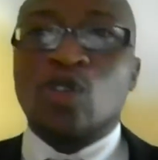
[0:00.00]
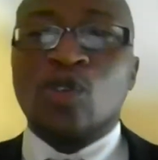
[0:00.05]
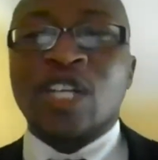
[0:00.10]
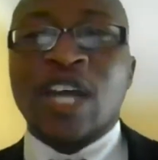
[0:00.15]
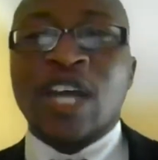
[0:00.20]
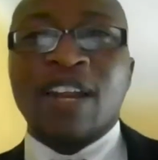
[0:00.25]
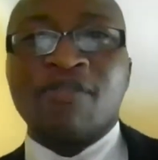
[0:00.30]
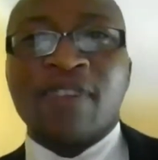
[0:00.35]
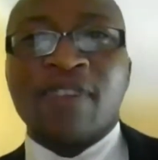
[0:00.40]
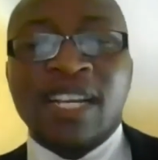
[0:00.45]

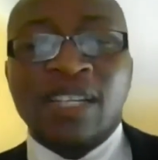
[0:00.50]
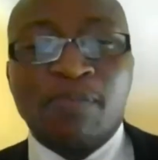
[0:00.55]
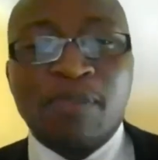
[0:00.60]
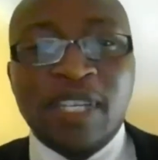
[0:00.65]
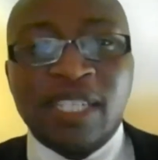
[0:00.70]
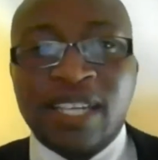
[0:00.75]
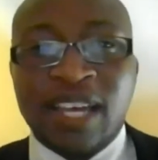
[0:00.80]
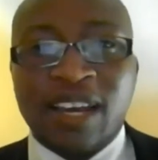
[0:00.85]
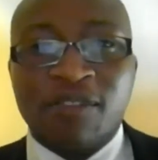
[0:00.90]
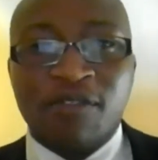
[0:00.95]
try and find
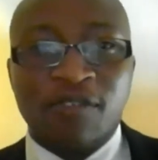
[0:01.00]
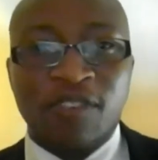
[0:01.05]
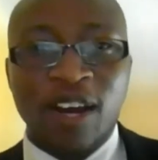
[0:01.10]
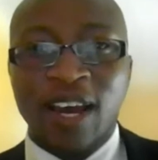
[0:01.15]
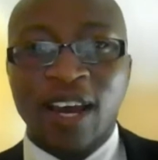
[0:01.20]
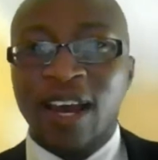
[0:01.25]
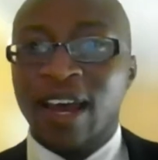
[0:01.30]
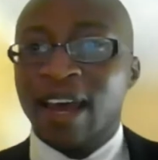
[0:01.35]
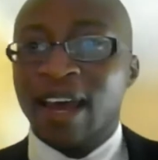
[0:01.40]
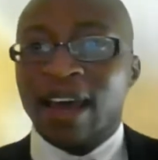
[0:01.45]
PCF,
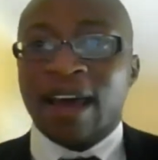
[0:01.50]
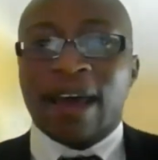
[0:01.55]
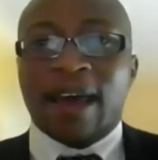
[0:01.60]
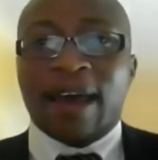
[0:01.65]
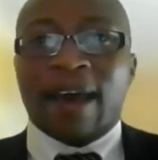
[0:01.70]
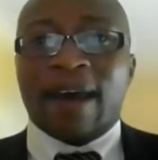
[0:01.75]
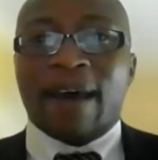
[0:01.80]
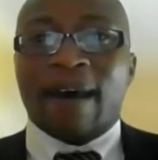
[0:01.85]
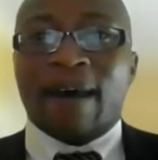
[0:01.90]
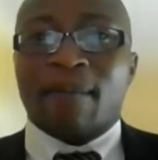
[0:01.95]

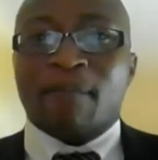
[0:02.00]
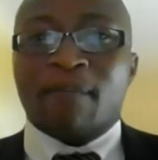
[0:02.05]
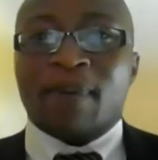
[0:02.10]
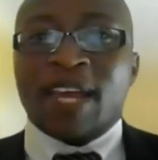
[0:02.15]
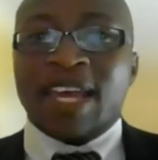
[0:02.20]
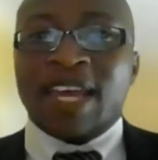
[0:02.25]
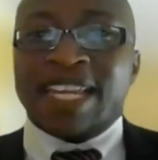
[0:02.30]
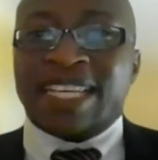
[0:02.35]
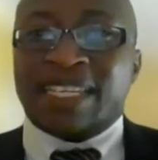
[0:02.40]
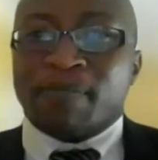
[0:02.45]

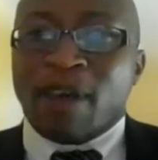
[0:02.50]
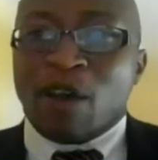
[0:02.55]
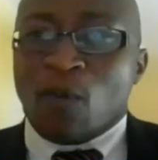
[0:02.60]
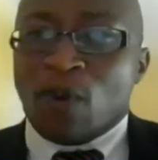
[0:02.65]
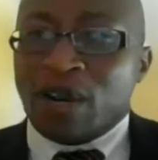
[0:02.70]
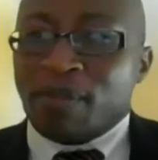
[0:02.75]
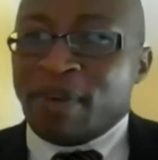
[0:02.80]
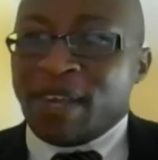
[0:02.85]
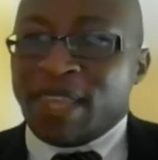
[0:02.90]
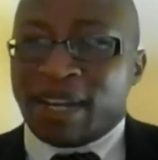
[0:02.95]
it may
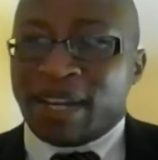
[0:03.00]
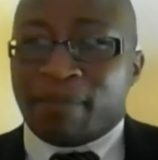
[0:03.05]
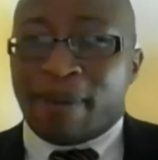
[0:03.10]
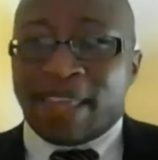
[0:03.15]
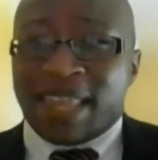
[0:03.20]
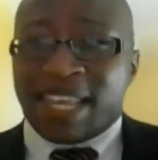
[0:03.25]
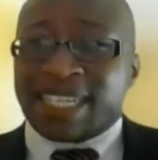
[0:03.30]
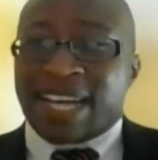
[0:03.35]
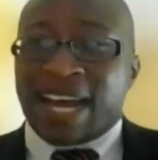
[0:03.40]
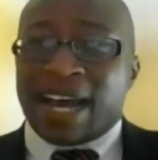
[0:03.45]
well be that by
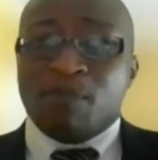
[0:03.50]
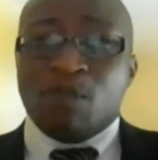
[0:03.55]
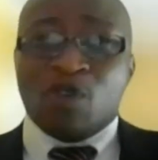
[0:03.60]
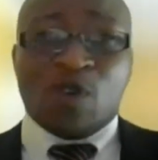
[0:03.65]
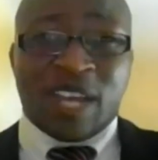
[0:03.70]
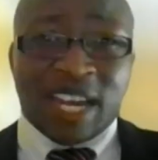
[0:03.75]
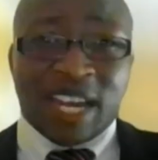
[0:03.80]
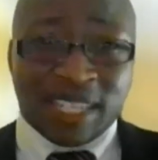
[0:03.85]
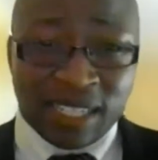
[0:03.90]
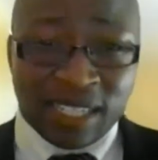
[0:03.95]
the time you
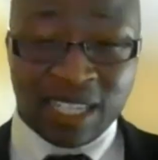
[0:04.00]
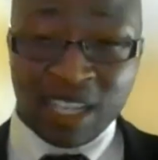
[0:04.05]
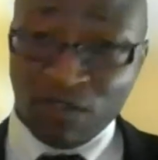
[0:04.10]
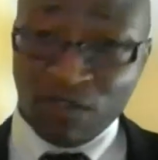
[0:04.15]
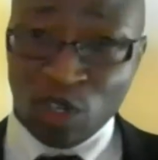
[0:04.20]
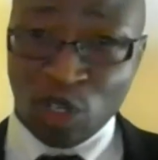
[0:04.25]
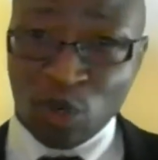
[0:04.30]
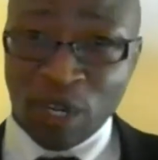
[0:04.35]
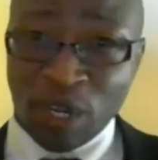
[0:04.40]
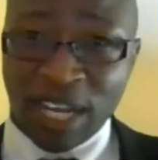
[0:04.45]
get it,
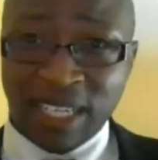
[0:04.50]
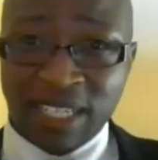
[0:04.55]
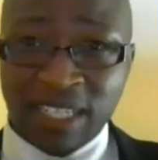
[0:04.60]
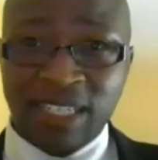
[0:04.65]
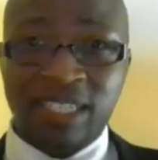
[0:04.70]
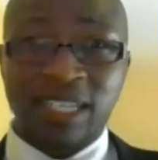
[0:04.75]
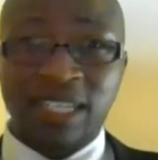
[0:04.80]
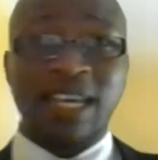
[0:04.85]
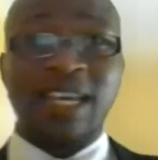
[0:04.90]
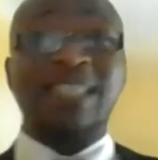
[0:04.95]
if you do get
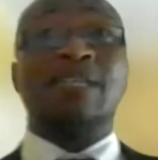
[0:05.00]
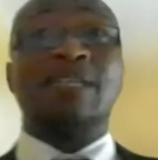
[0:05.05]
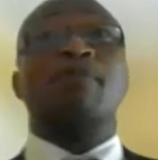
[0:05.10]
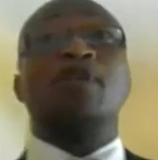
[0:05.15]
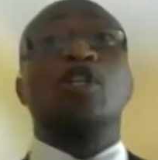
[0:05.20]
it, it's a